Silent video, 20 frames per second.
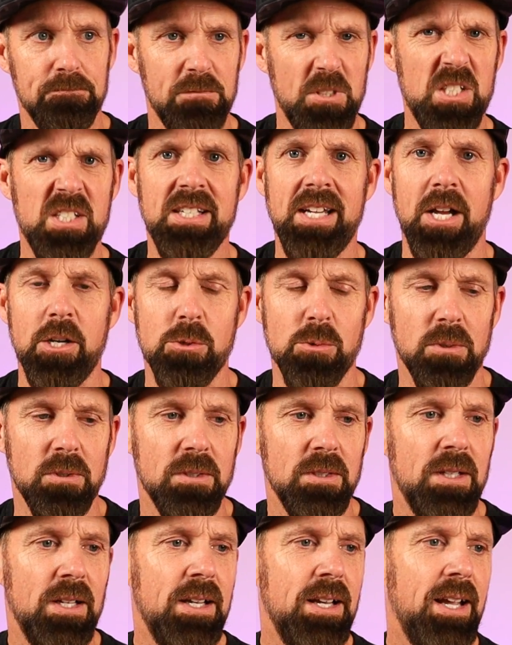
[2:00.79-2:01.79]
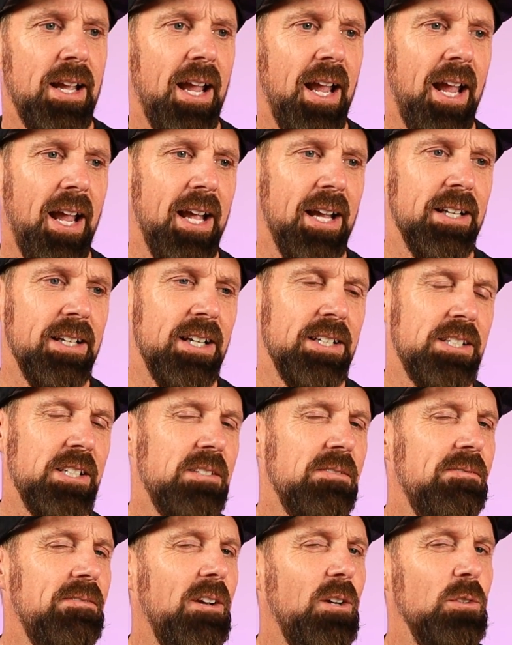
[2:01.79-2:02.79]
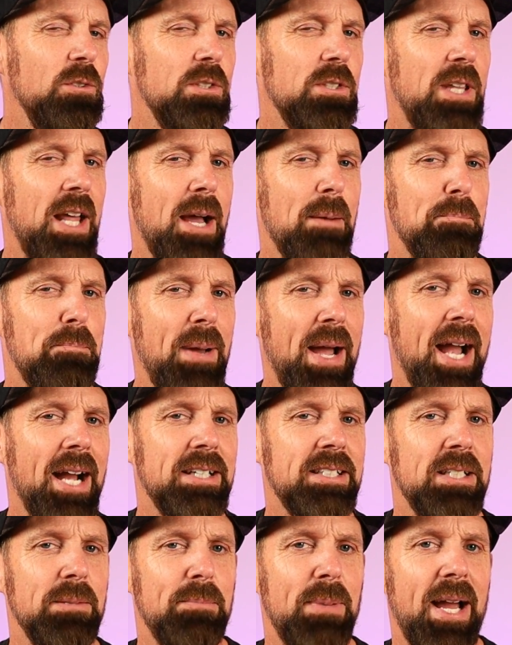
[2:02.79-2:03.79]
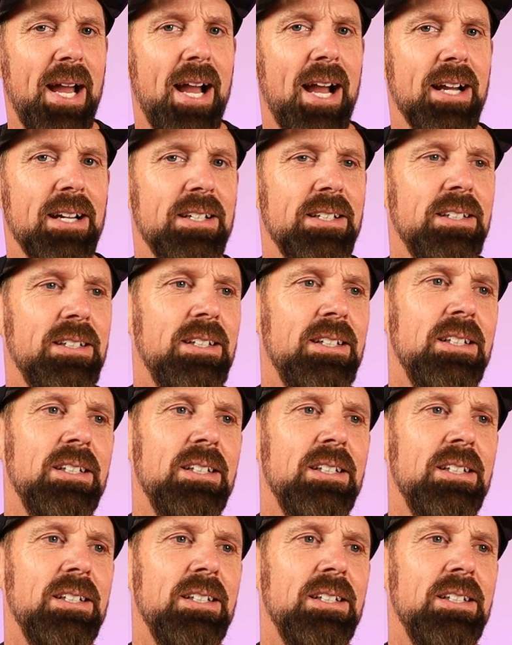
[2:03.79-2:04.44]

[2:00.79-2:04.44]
Schedule. And I just felt that back to back,